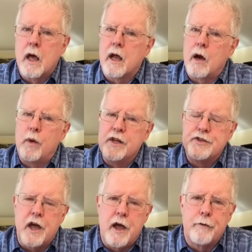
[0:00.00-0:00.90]
and I went
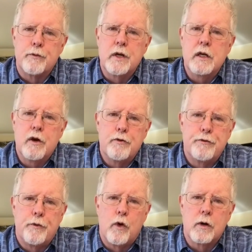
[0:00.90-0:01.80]
into every
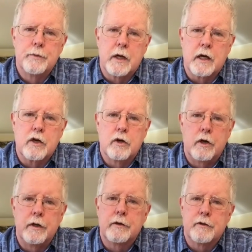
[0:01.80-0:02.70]
forum that I
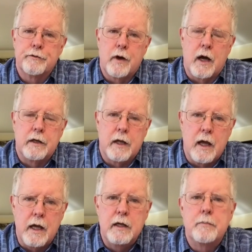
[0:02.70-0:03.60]
could to find
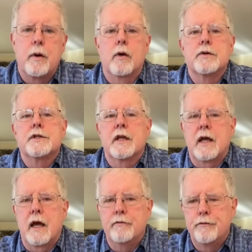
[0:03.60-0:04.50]
any post that
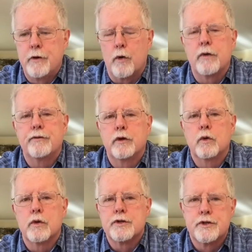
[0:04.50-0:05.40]
had very
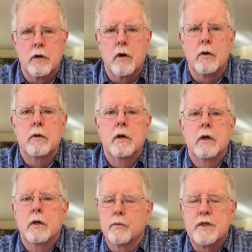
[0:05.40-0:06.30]
few or zero
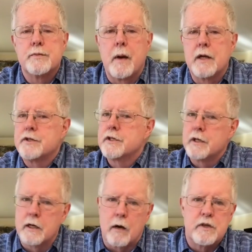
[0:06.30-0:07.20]
responses,
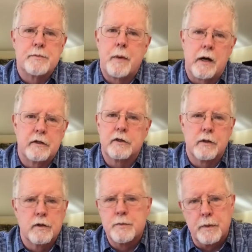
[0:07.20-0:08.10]
and I responded to
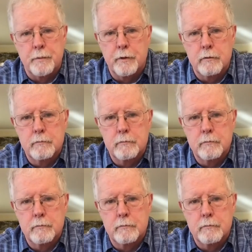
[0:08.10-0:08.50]
those people.